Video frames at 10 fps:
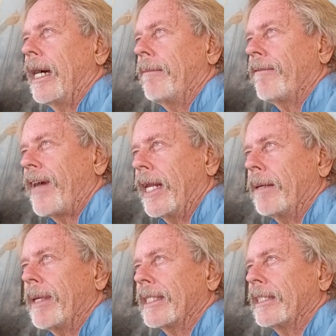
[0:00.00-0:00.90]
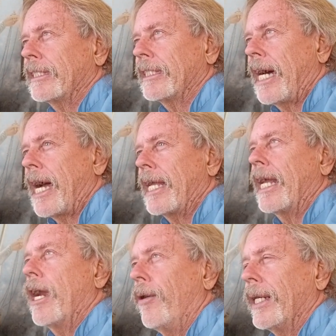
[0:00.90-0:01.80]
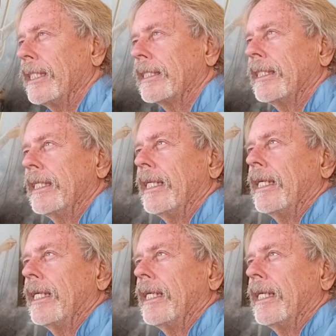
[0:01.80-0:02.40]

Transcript: I finally met this guy, Aries.